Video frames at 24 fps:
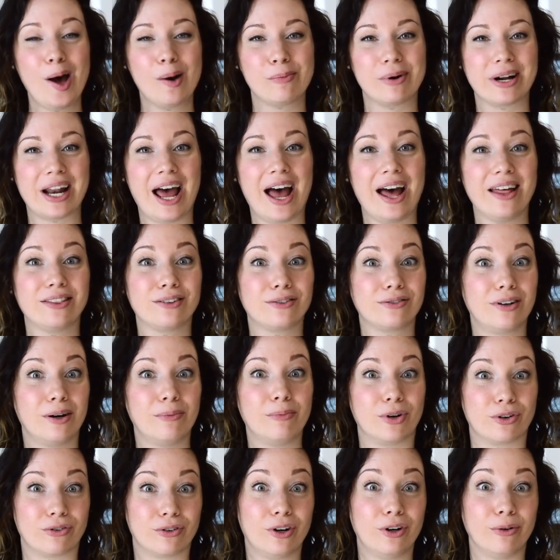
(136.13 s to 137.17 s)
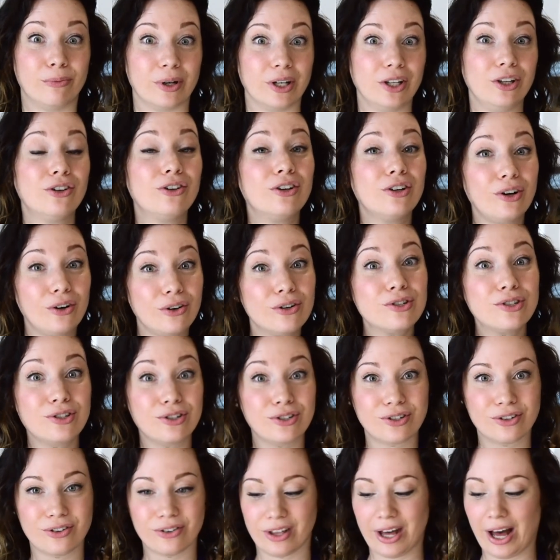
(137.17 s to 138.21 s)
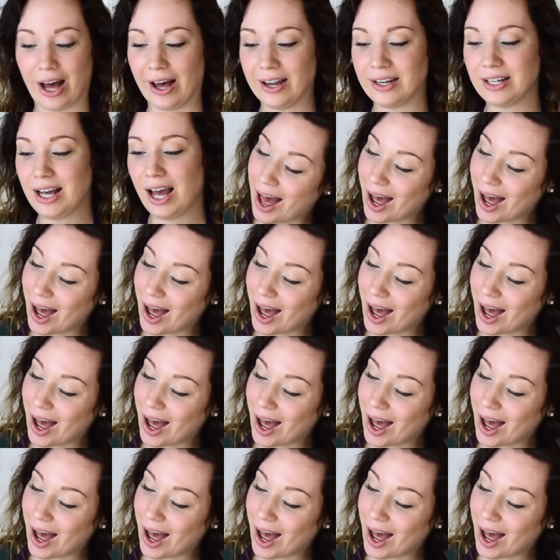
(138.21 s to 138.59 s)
but I had the rum aroma. You can also do that.